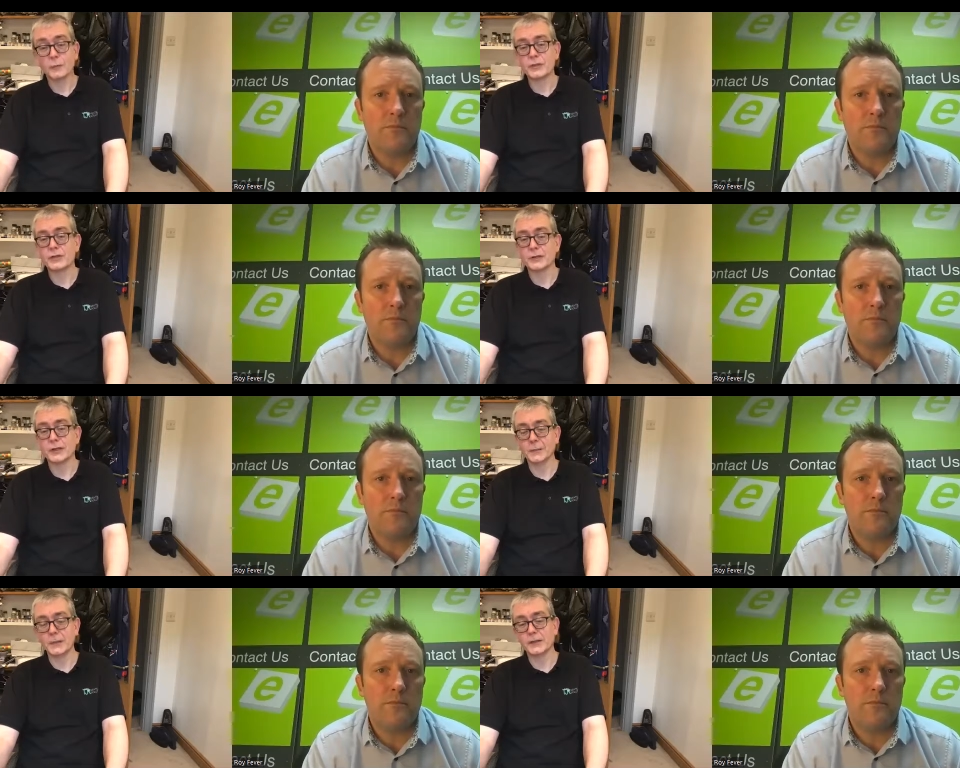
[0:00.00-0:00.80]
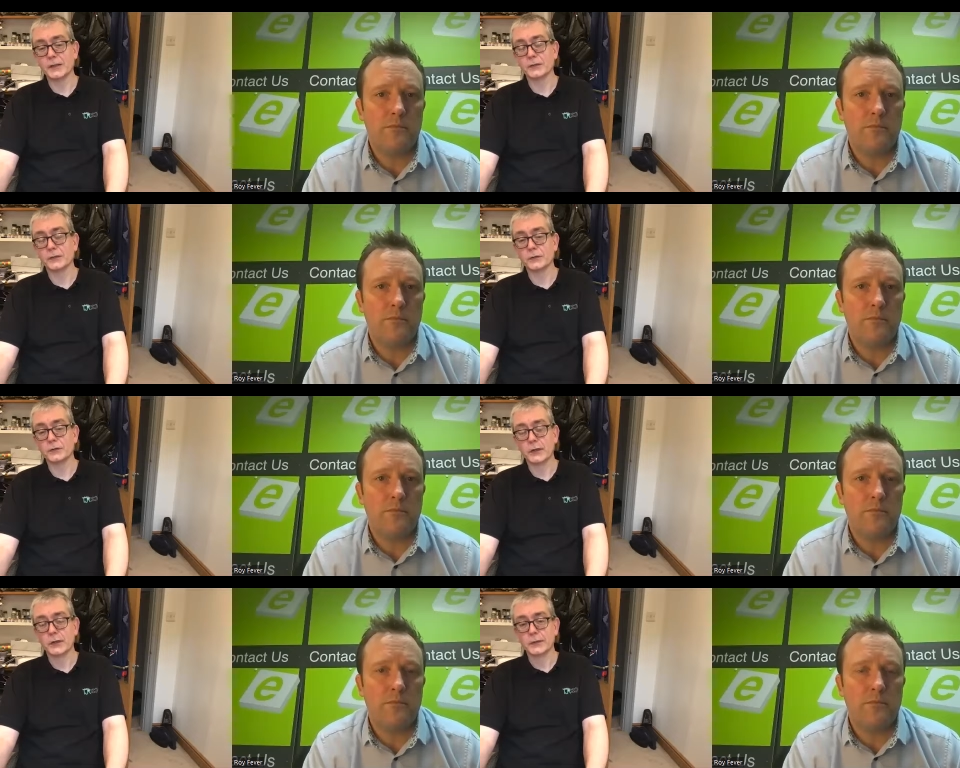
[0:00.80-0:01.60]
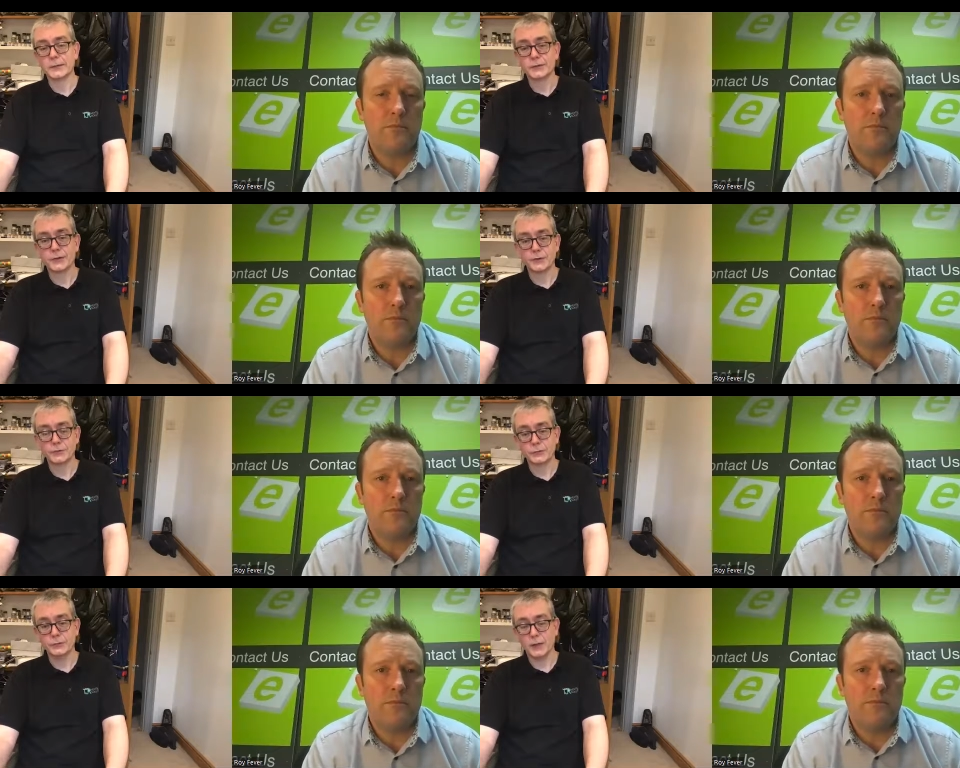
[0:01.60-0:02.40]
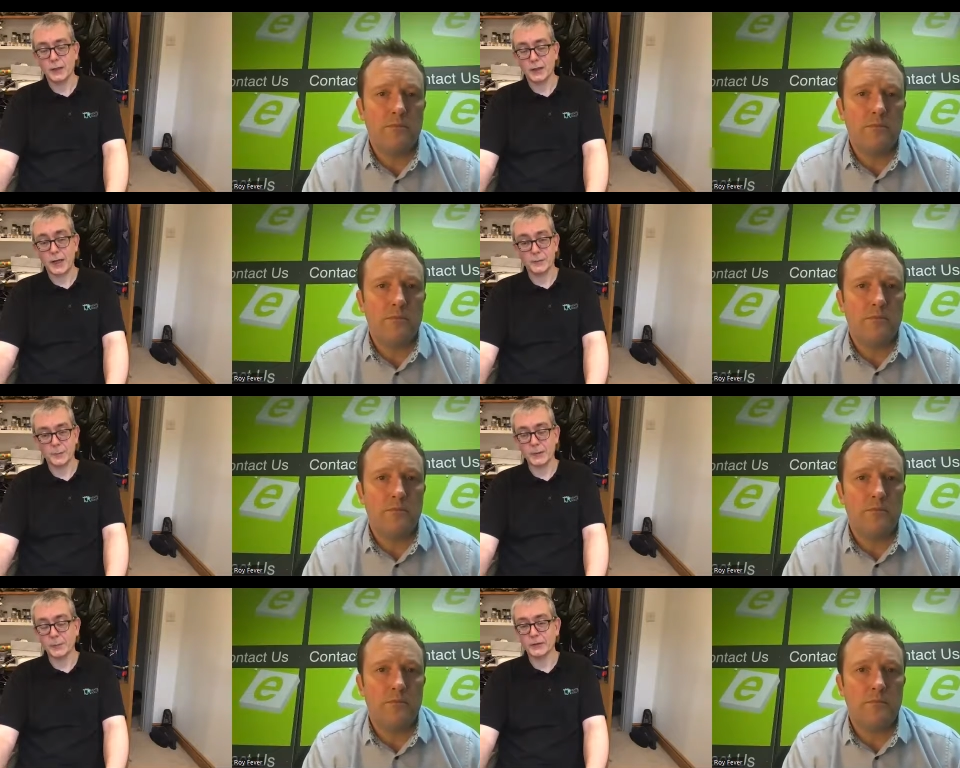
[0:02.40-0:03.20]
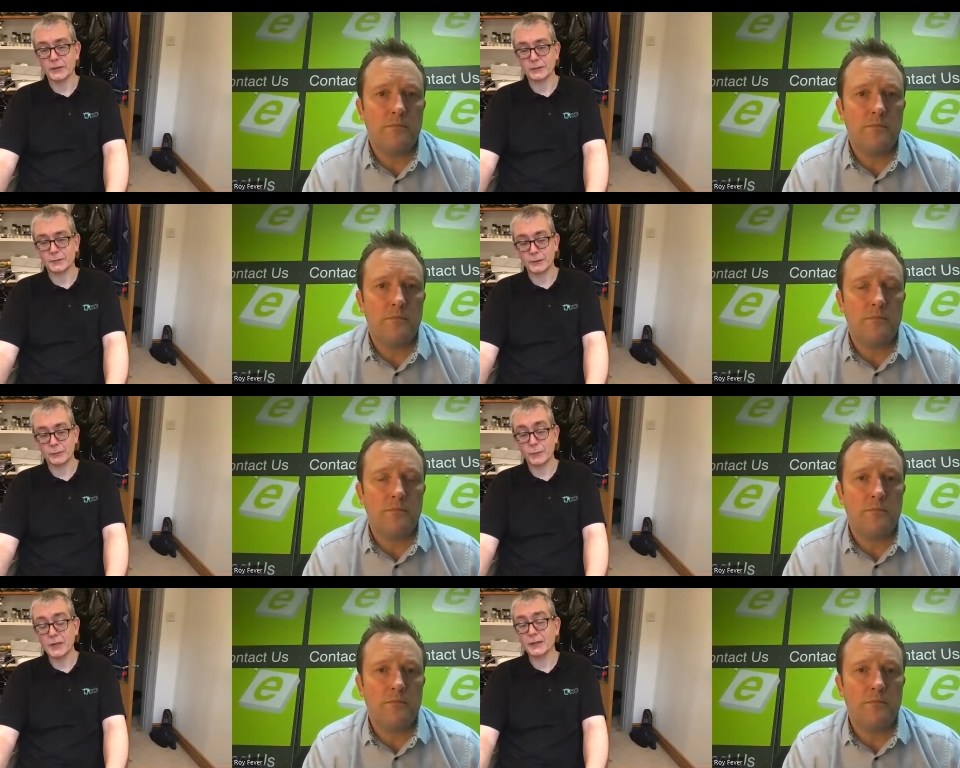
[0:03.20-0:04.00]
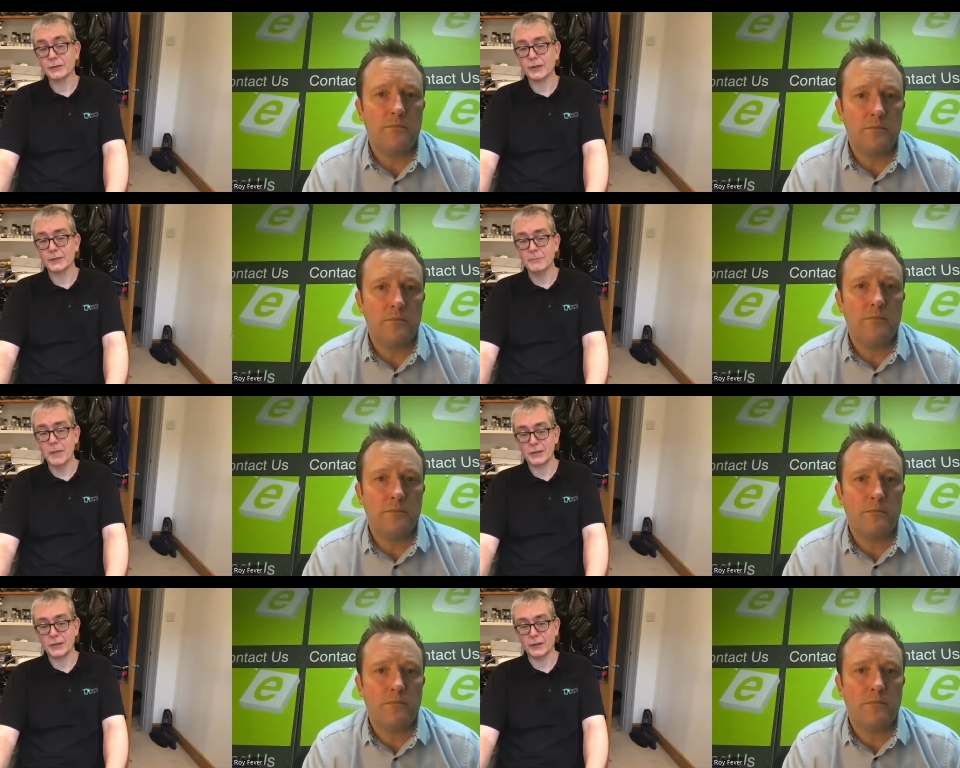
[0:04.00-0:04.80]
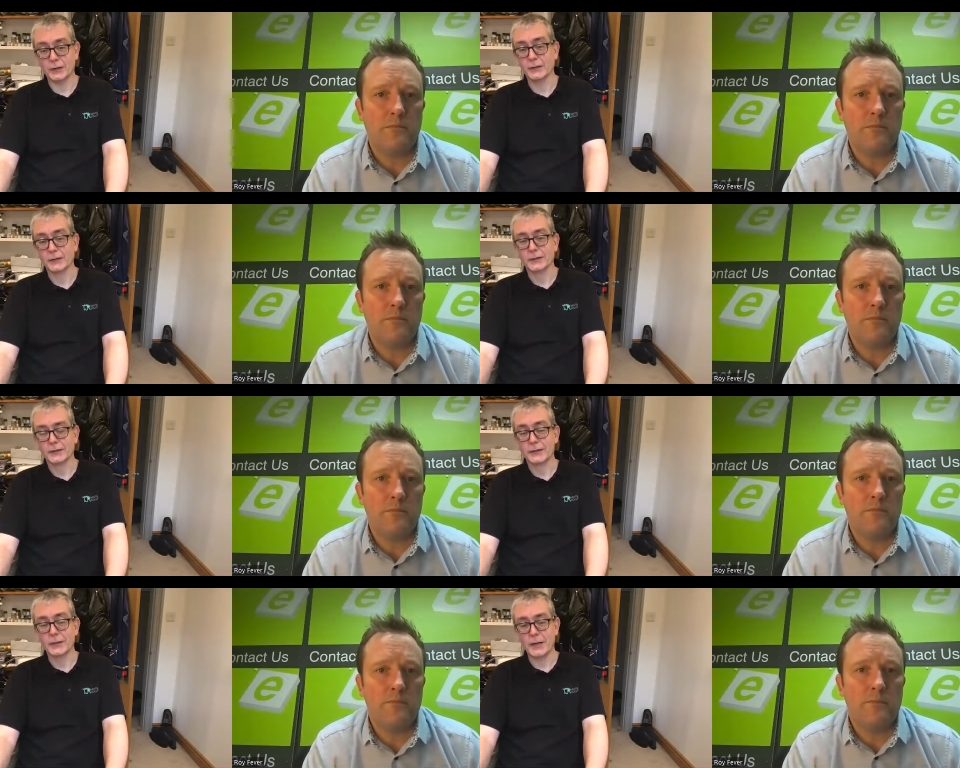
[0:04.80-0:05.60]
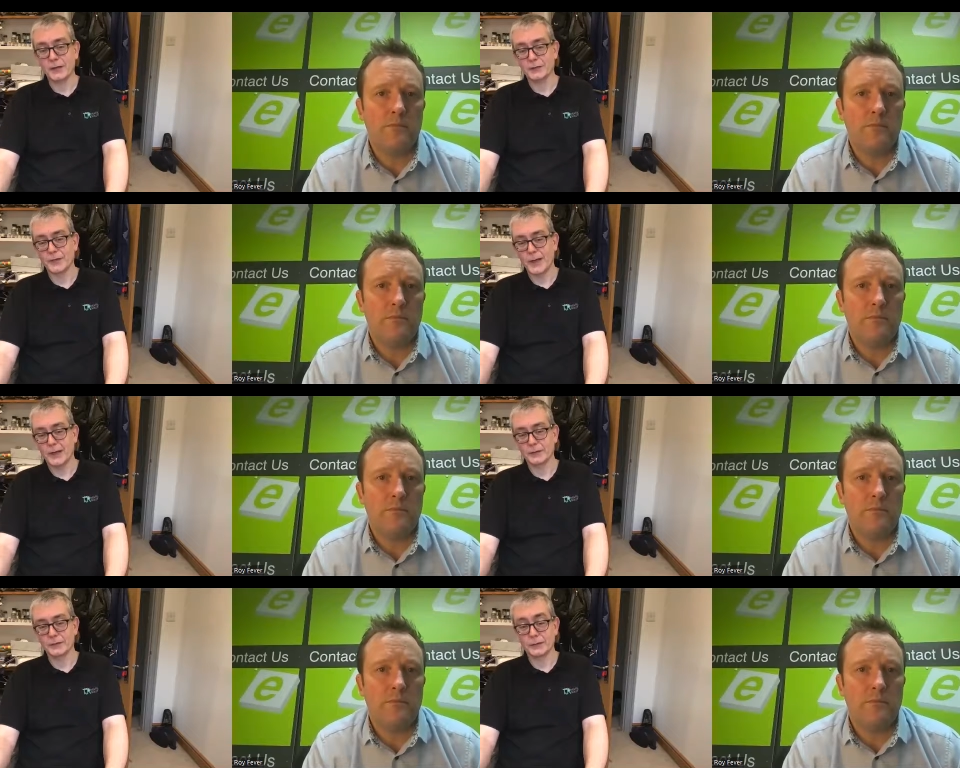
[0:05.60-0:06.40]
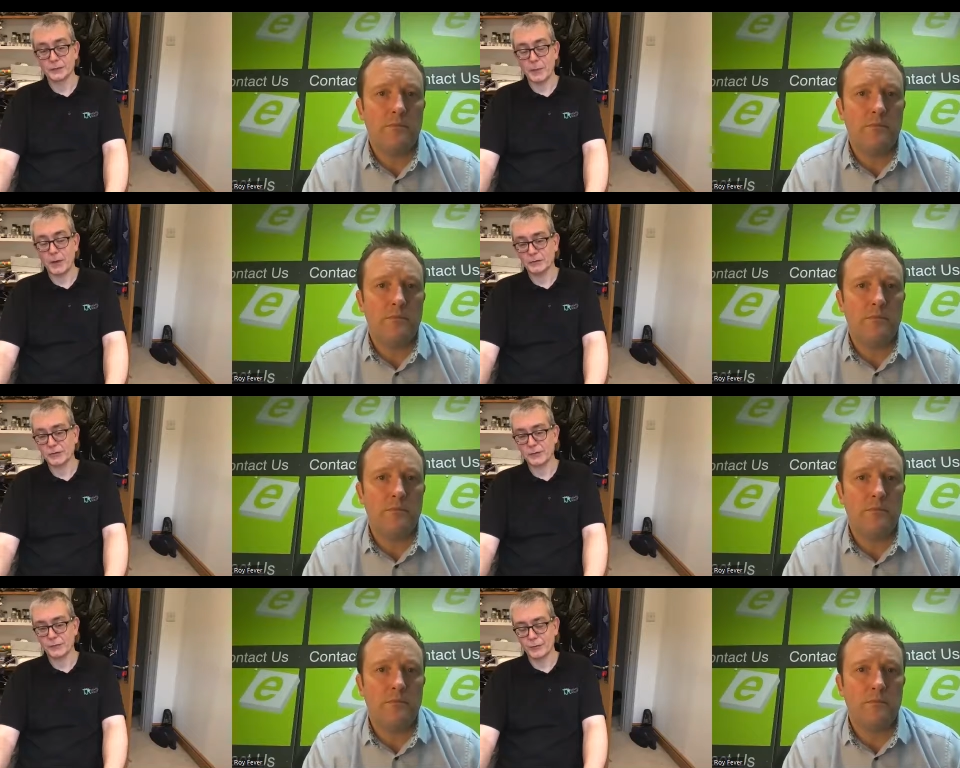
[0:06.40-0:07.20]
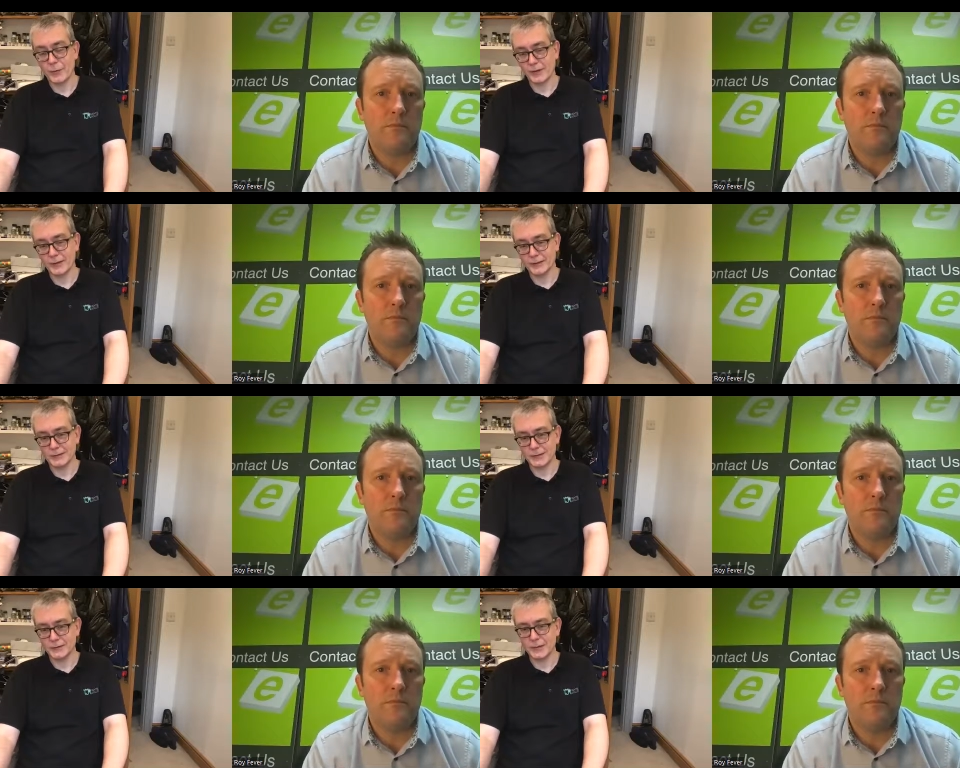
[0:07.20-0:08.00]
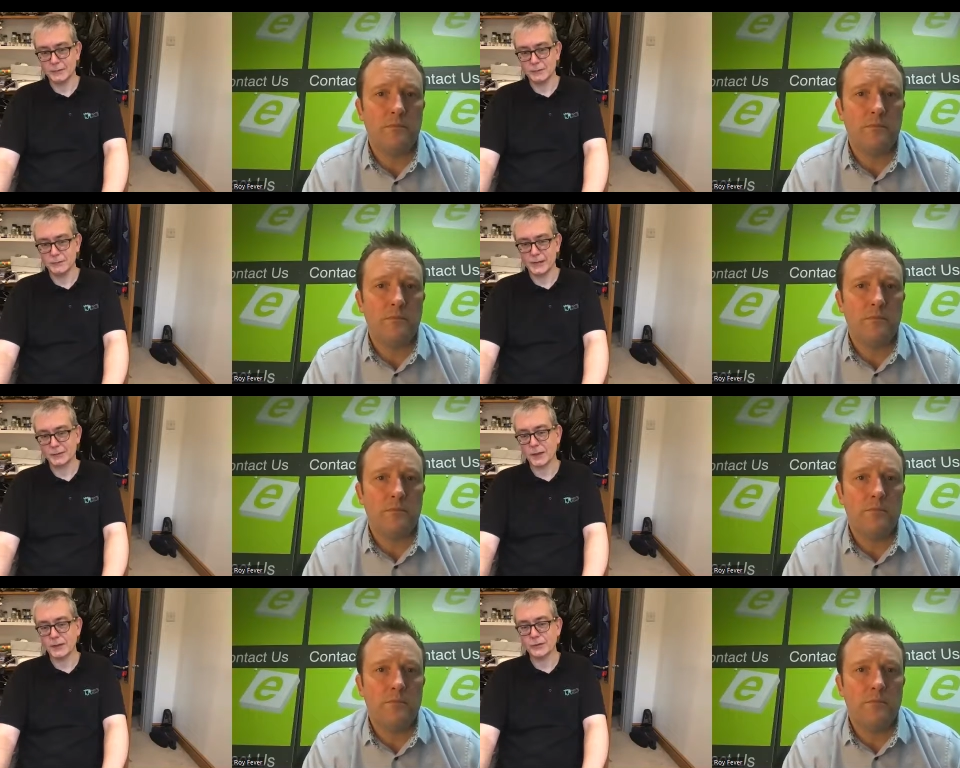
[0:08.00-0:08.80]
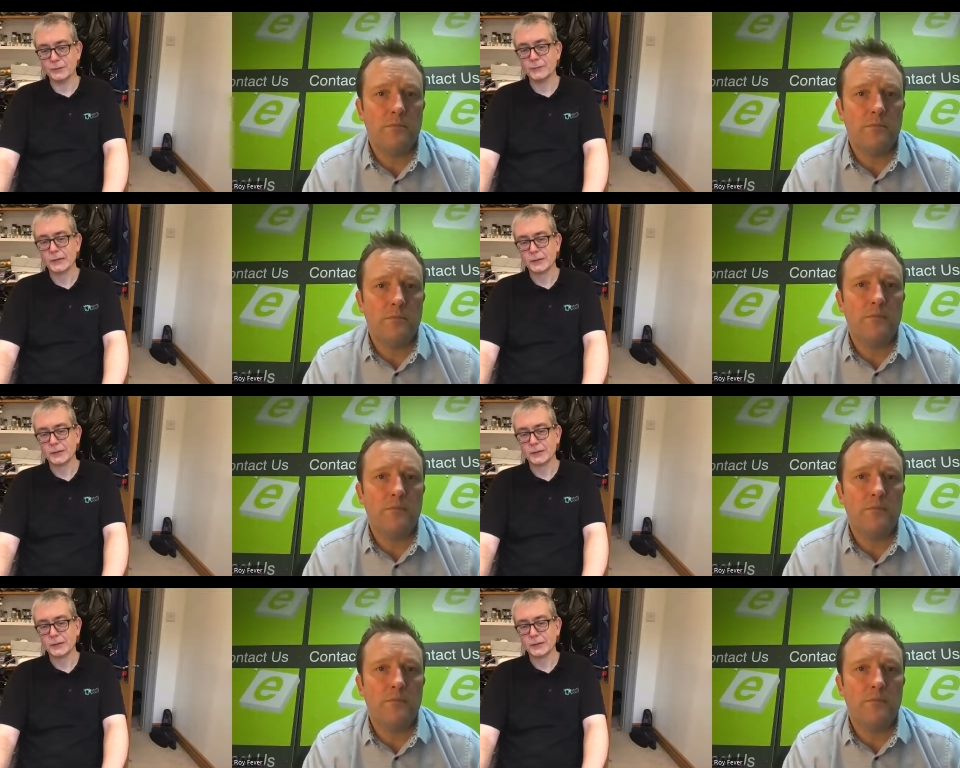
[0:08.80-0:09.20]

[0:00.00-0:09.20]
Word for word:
Speaker 1: which is a little bit different to uh, other people in this field, we actually measure the amount of air that's passing through any existing ventilation.